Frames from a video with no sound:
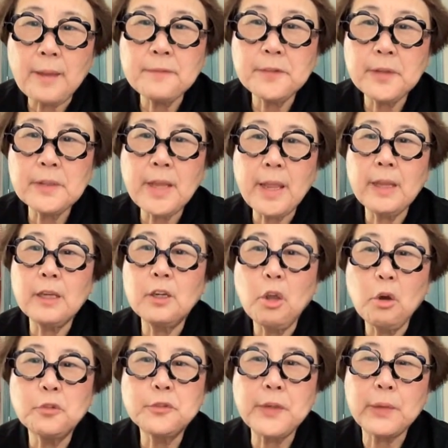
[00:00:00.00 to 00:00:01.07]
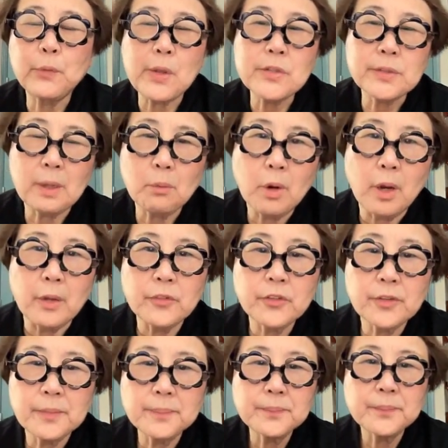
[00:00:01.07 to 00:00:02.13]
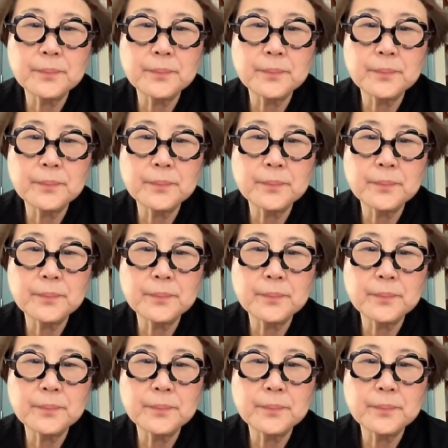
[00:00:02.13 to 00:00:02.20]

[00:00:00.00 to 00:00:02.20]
everyday low-frequency words.